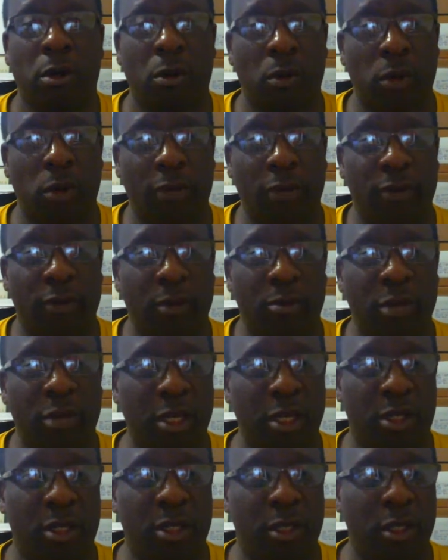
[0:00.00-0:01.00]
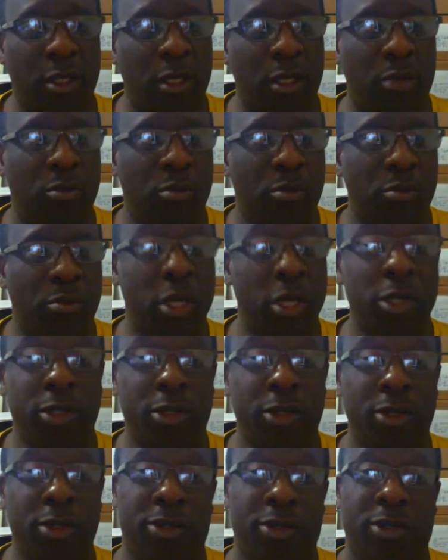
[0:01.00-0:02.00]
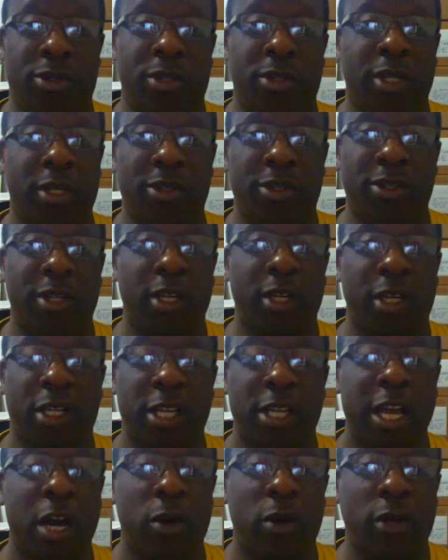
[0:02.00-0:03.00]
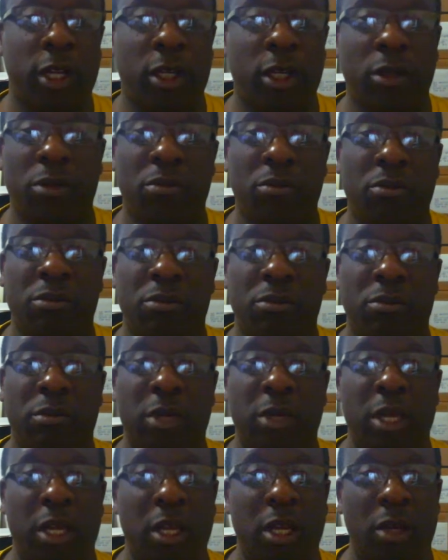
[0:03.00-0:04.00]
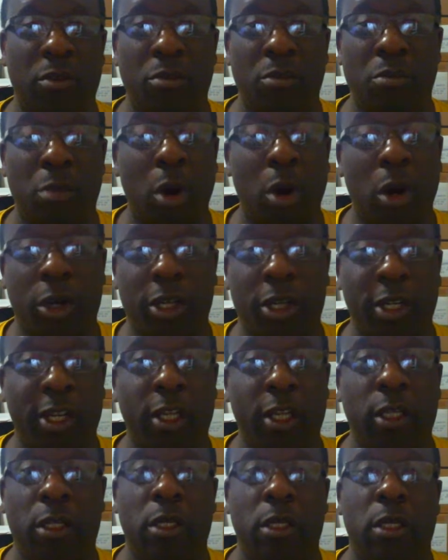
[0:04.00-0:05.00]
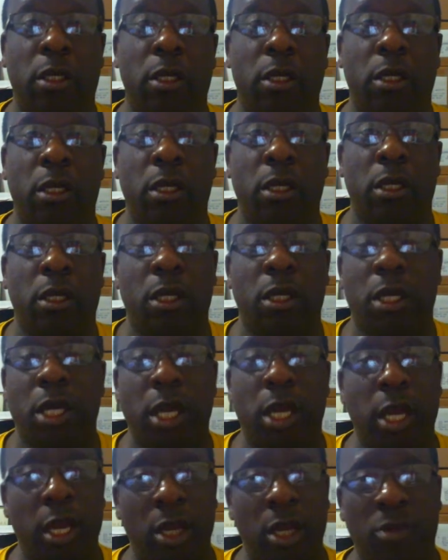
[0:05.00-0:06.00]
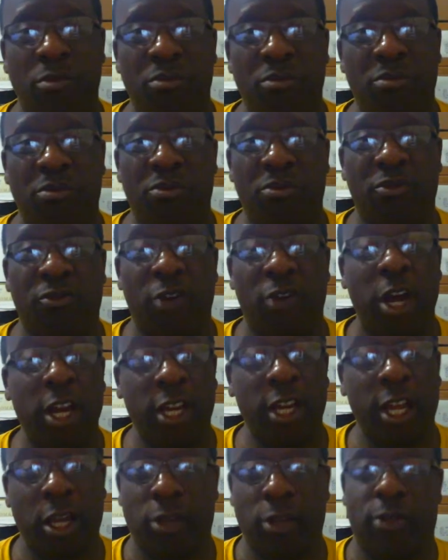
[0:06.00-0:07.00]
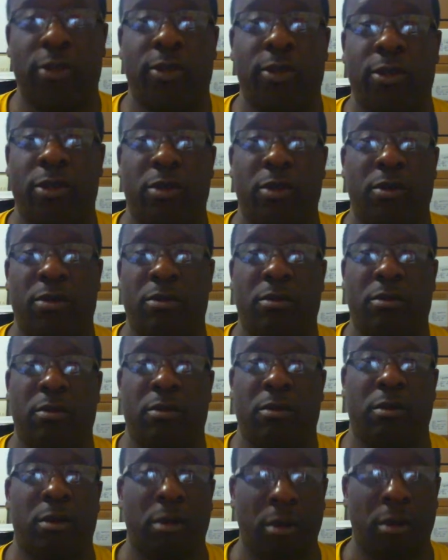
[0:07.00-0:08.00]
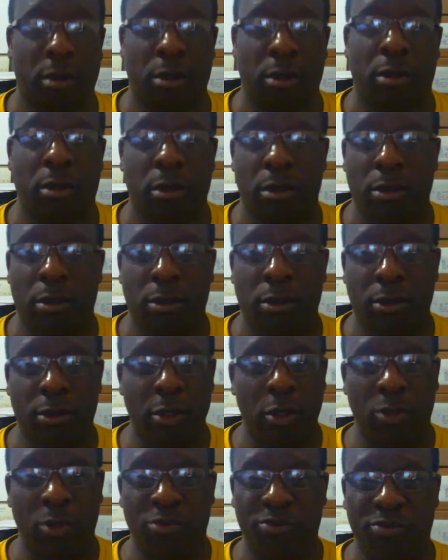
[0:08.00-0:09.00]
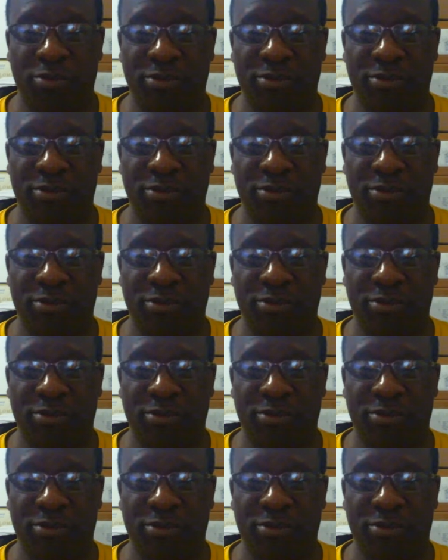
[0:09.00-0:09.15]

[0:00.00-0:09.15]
or even basically business, like say accounting and marketing and finance. So